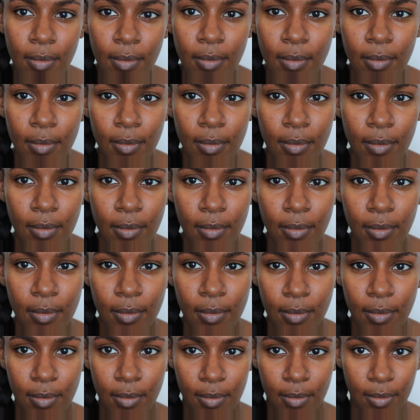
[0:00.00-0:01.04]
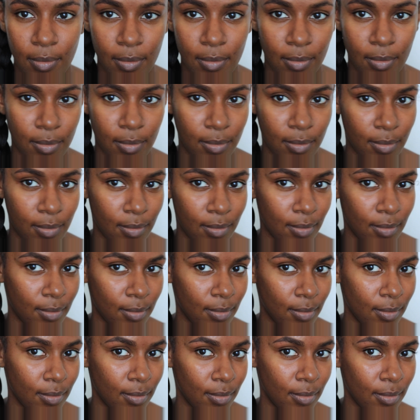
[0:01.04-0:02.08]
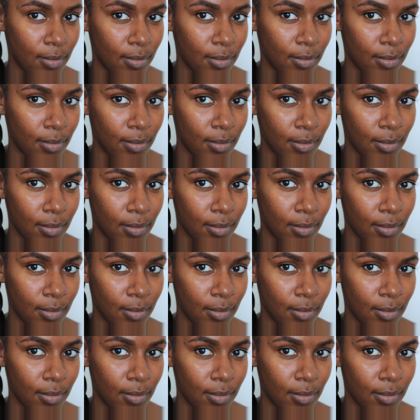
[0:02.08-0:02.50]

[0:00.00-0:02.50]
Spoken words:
No one is speaking in this clip.